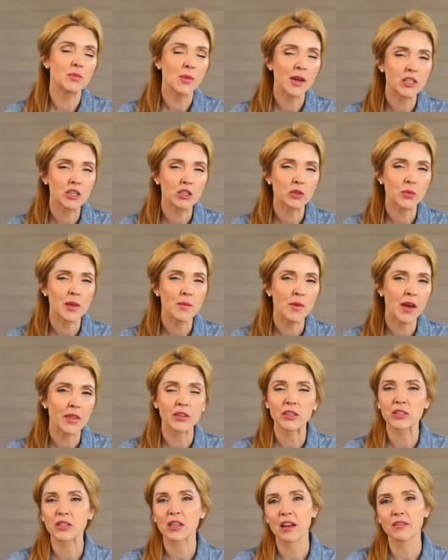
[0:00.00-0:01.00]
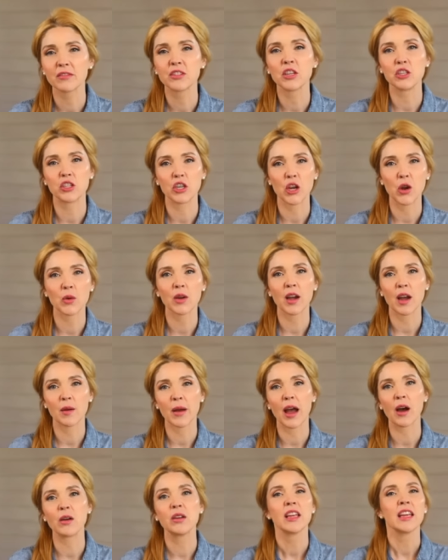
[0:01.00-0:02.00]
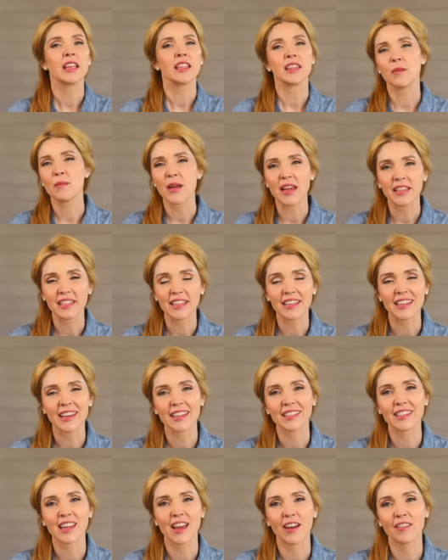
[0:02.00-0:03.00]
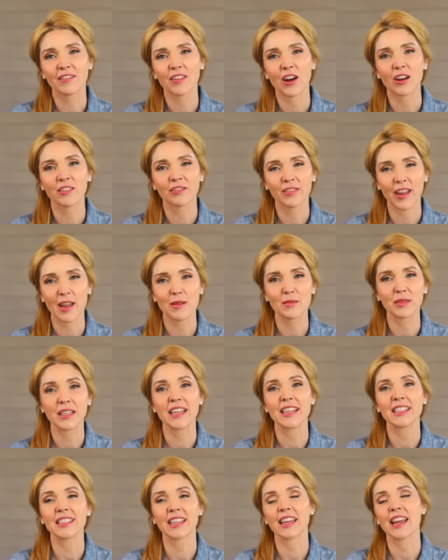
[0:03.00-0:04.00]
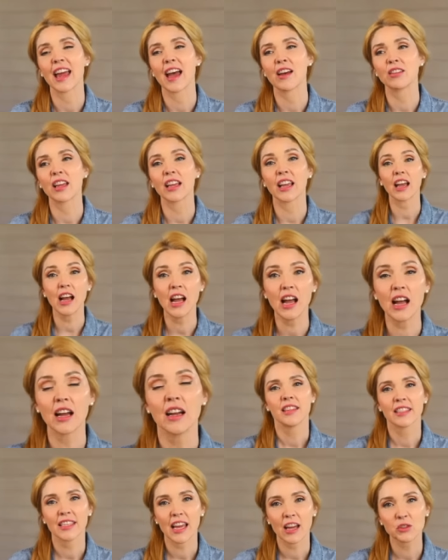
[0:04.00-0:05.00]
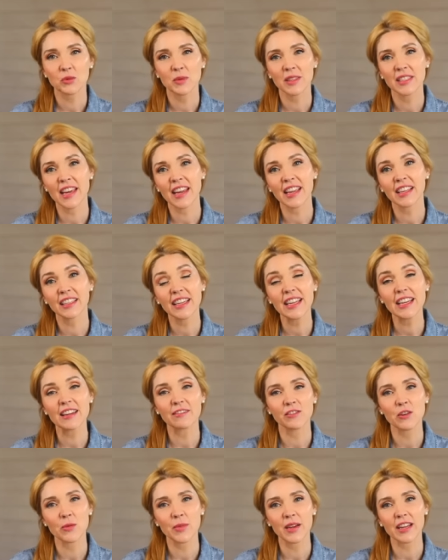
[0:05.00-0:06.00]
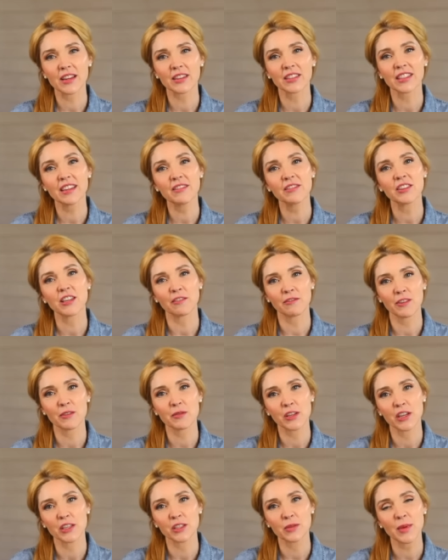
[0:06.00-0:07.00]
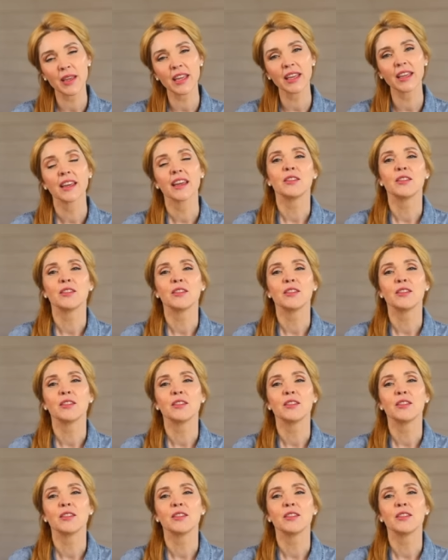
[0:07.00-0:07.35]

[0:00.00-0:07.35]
much as we mothers love to joke about the messiness of our families and how, like, ah, this house would stay clean if nobody else lived here, if it was just me,